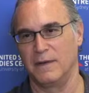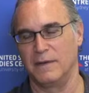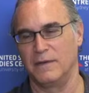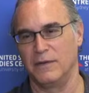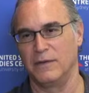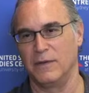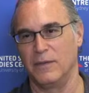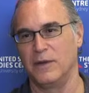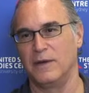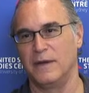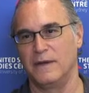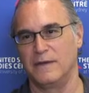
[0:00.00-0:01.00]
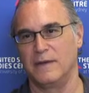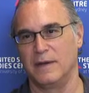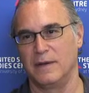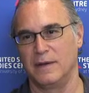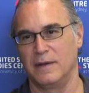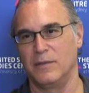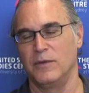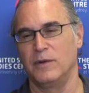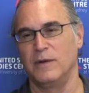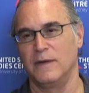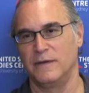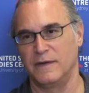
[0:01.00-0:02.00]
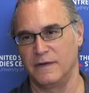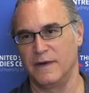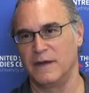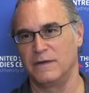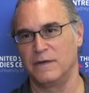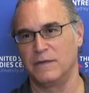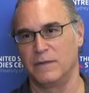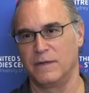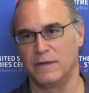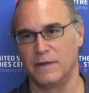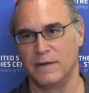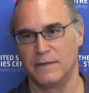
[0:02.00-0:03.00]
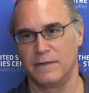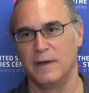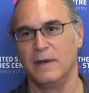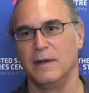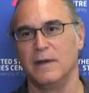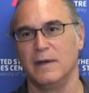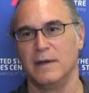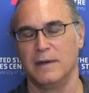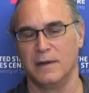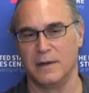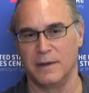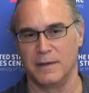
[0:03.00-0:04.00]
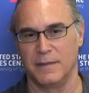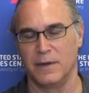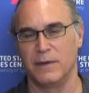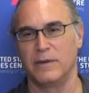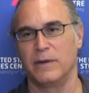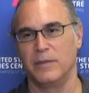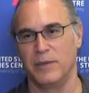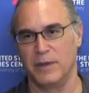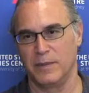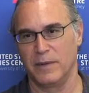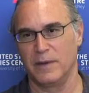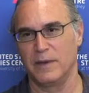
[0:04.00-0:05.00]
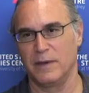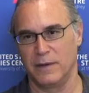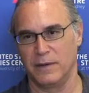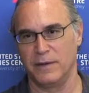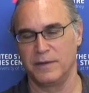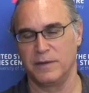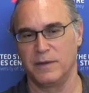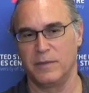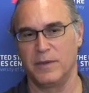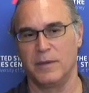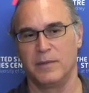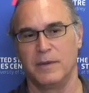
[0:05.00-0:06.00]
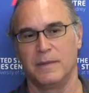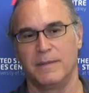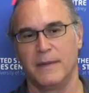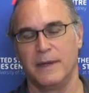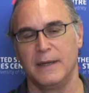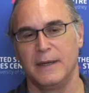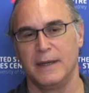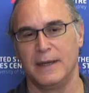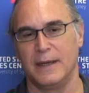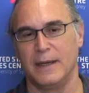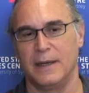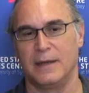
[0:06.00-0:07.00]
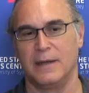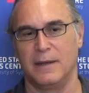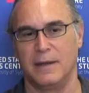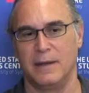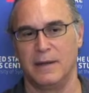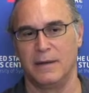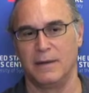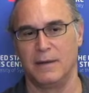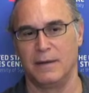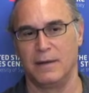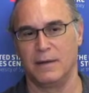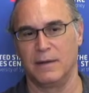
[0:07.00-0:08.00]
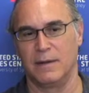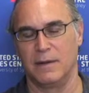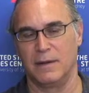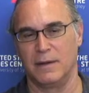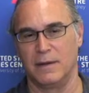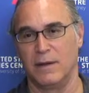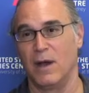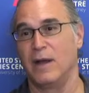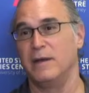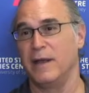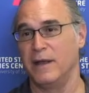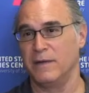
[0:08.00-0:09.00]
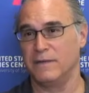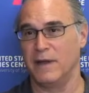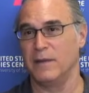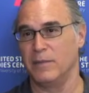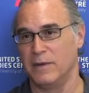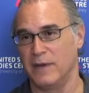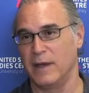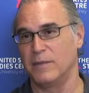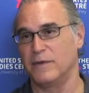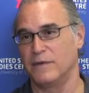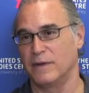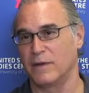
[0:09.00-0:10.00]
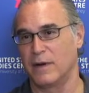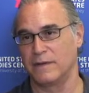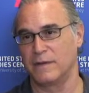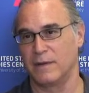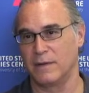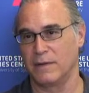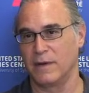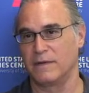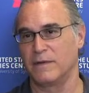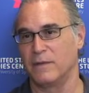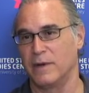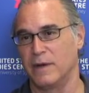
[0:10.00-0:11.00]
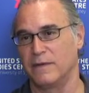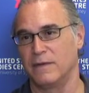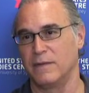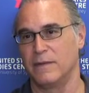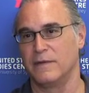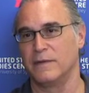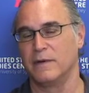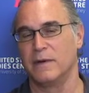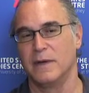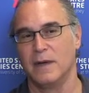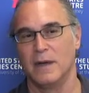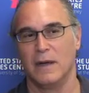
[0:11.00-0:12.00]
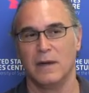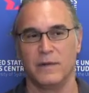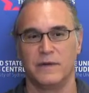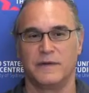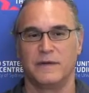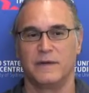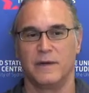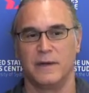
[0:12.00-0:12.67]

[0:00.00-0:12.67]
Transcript: two communities. The community of Six Nations Reserve, the Iroquois people, the Haudenosaunee people, and their non-native neighbors across the way. So the river, which